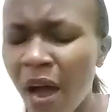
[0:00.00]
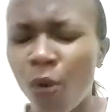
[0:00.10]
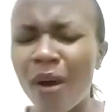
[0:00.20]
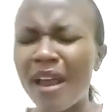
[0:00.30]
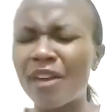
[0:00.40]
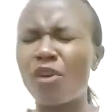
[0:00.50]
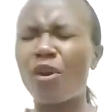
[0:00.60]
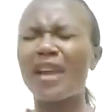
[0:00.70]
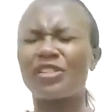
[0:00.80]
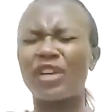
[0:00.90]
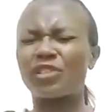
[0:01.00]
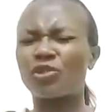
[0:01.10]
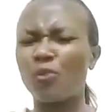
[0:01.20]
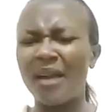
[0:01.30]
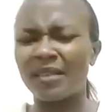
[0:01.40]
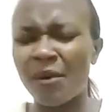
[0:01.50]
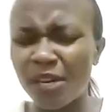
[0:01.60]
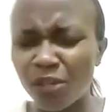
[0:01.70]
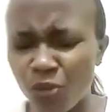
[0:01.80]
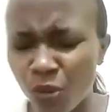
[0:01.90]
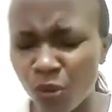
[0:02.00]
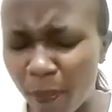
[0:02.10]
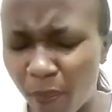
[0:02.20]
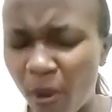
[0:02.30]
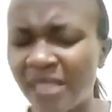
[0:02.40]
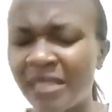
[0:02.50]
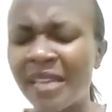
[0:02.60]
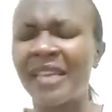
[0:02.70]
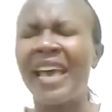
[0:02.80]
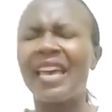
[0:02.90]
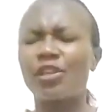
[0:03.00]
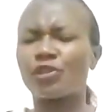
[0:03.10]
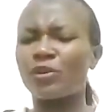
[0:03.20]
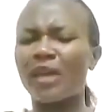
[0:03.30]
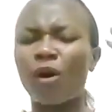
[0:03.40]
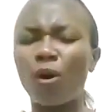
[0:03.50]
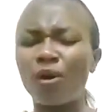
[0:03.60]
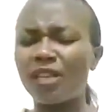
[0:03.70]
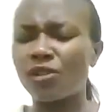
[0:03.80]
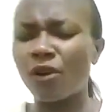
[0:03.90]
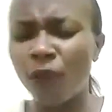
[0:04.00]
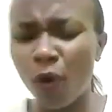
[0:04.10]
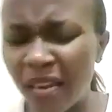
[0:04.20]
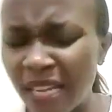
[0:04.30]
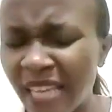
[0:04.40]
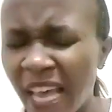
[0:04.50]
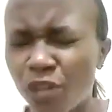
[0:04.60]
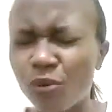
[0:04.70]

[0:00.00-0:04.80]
who are an honor just to enter into your presence, into the holies of holies,